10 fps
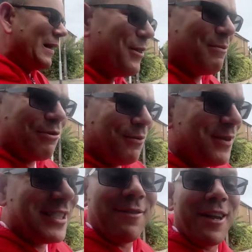The problem
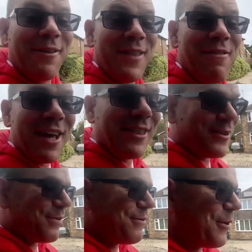is, and I've never had this
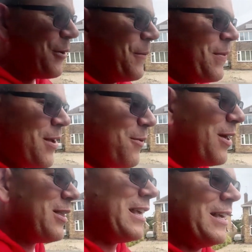before, where
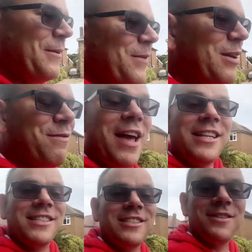the
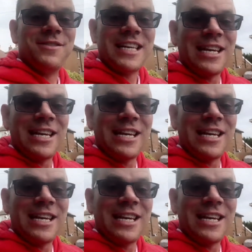conveyancers have sent